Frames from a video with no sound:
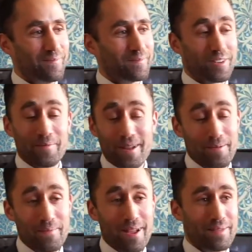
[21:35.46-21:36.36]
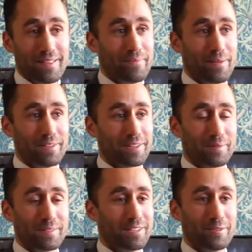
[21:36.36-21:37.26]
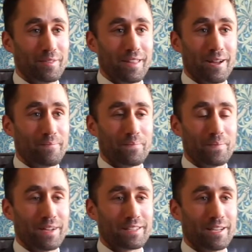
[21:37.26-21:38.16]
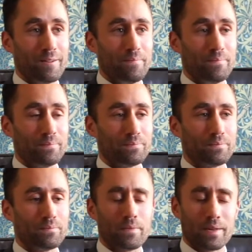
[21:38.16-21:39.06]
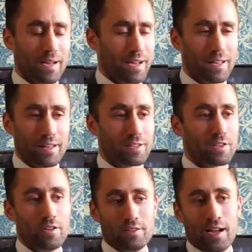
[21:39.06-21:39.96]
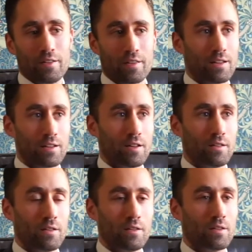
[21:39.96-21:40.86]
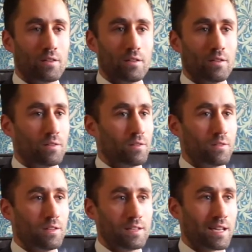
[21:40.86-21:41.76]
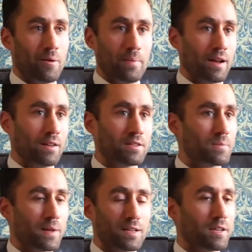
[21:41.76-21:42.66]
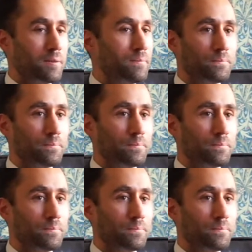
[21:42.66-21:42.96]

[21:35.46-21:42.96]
so maybe something to do with that. But yeah, there's no doubt that that it's outbalanced big time.